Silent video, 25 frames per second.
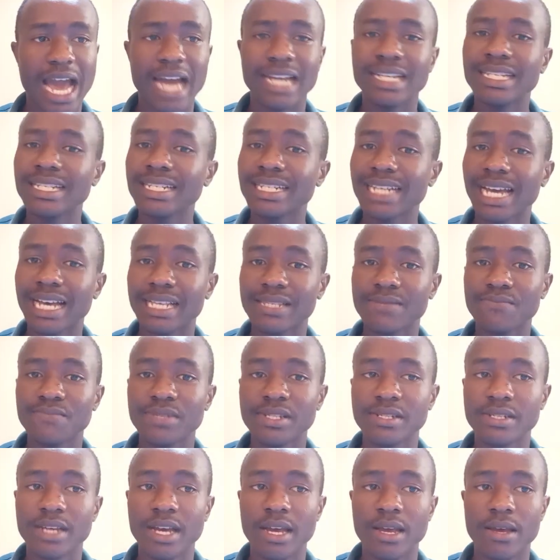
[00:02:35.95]
and it has
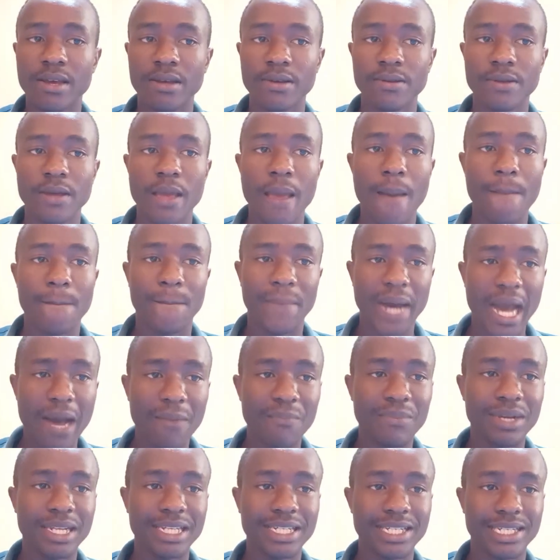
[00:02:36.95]
been
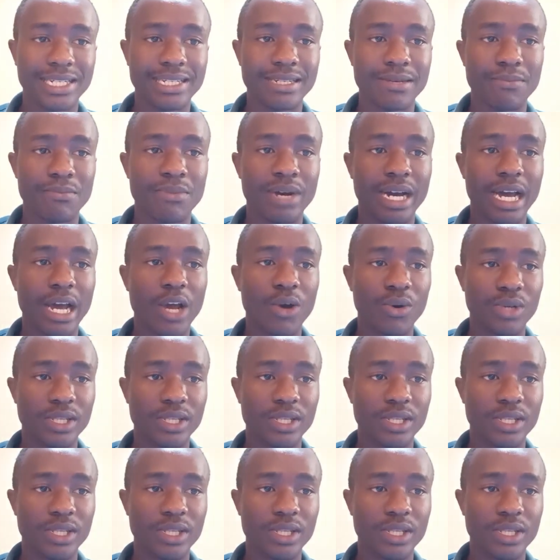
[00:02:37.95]
published by